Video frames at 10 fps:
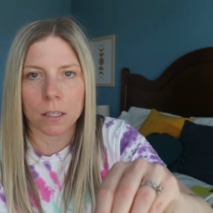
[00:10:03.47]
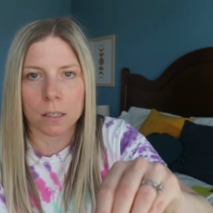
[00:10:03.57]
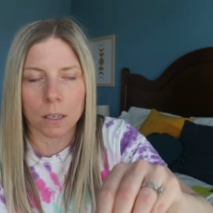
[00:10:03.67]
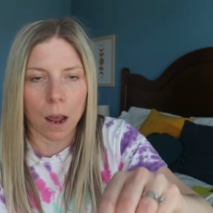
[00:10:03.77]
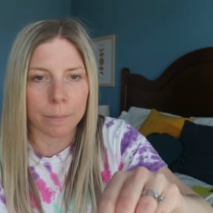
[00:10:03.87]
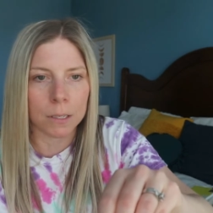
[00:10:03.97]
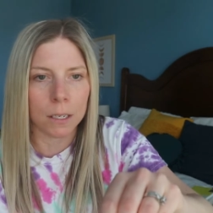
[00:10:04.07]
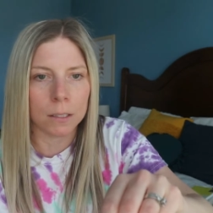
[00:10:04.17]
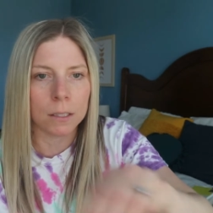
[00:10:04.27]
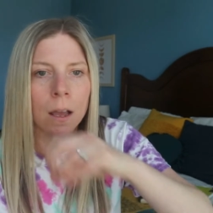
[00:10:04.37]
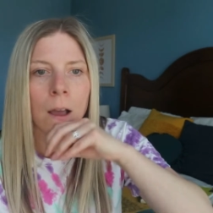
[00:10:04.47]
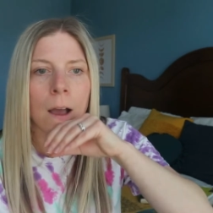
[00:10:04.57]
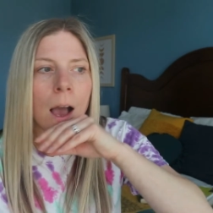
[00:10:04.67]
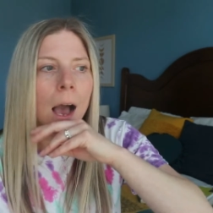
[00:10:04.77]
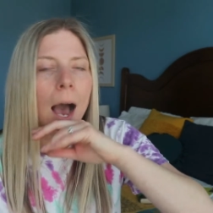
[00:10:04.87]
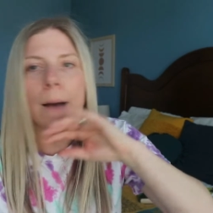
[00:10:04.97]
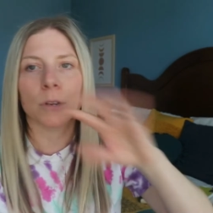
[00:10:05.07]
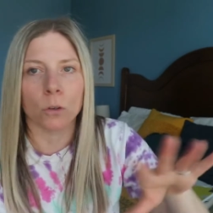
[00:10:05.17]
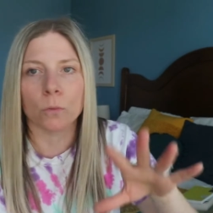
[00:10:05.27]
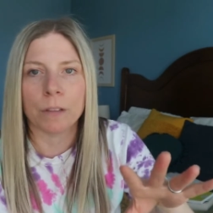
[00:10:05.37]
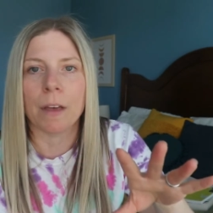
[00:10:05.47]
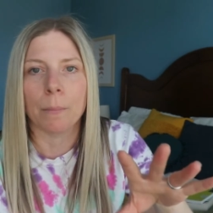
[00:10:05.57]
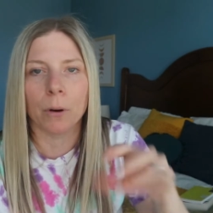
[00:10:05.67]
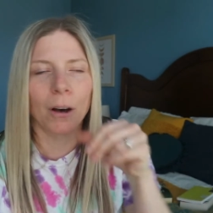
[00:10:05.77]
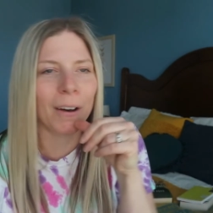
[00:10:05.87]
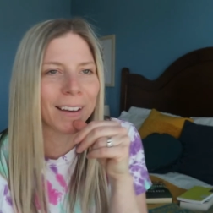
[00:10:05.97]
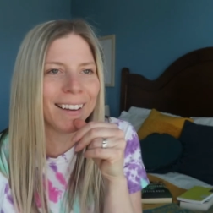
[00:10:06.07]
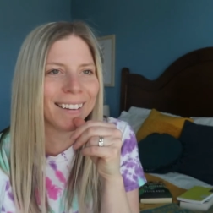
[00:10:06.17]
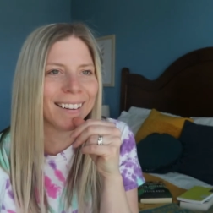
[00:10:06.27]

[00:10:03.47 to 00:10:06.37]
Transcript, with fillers: the synopsis, I'm gonna read that book.